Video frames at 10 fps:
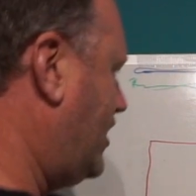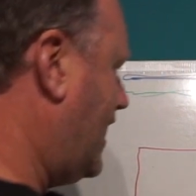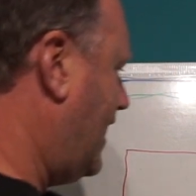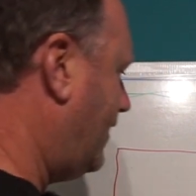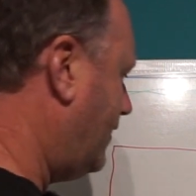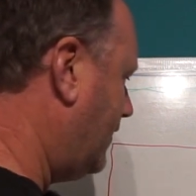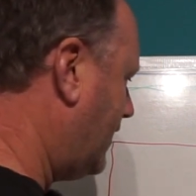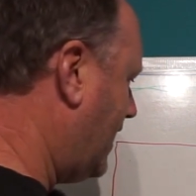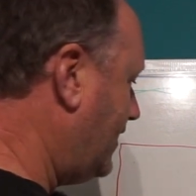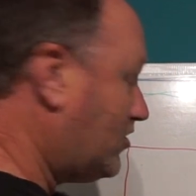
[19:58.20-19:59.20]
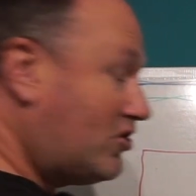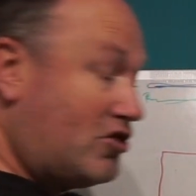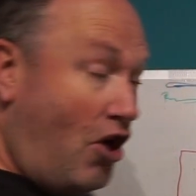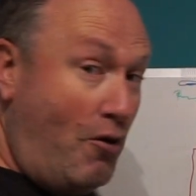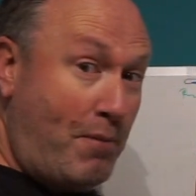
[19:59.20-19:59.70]
you can. Okay?
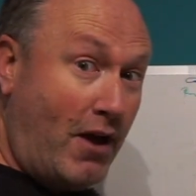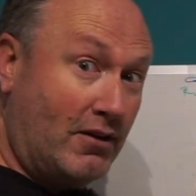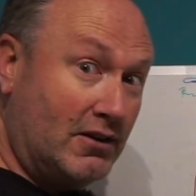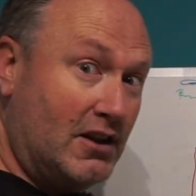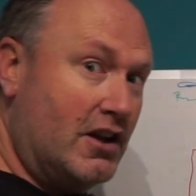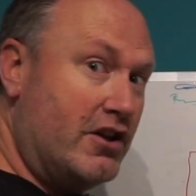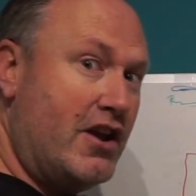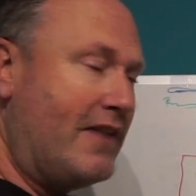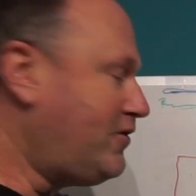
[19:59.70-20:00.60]
Stop and you have